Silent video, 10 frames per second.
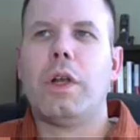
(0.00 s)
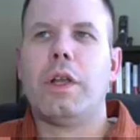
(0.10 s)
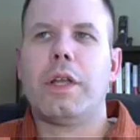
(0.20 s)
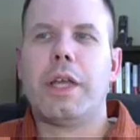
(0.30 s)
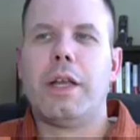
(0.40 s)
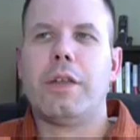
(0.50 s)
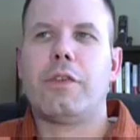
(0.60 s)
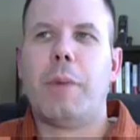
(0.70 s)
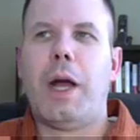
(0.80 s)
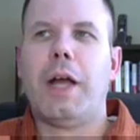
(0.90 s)
and again, a
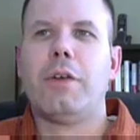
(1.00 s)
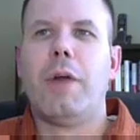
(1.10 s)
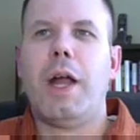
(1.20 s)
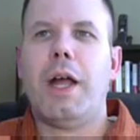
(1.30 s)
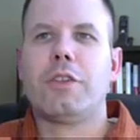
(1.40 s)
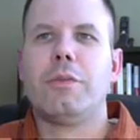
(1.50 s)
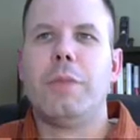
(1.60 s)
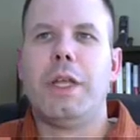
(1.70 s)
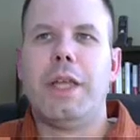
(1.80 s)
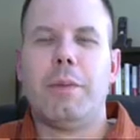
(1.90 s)
spotted rash
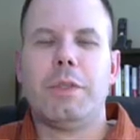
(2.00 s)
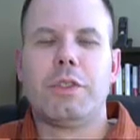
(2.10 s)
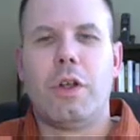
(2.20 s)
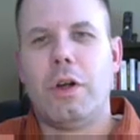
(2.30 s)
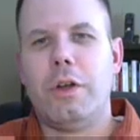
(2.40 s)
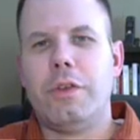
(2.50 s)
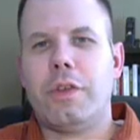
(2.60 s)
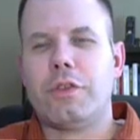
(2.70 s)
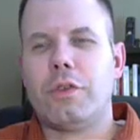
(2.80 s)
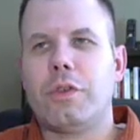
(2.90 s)
may damage the heart and
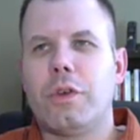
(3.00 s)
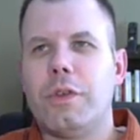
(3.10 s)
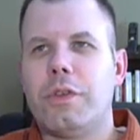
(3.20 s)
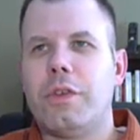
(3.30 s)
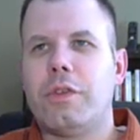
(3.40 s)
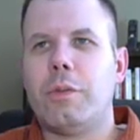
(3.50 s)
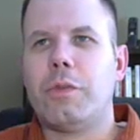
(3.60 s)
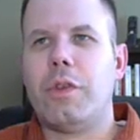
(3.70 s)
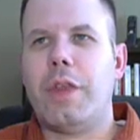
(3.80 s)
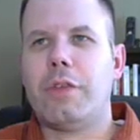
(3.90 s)
central nervous system,
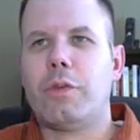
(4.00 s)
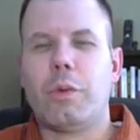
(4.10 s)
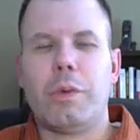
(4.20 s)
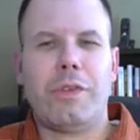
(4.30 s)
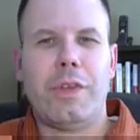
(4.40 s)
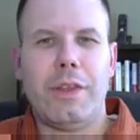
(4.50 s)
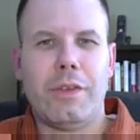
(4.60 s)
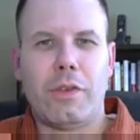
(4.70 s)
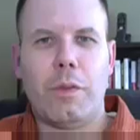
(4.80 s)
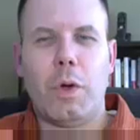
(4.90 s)
so that's where we see
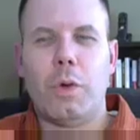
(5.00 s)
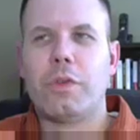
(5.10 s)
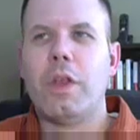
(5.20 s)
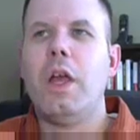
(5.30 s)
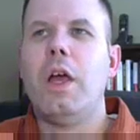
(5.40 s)
this the most.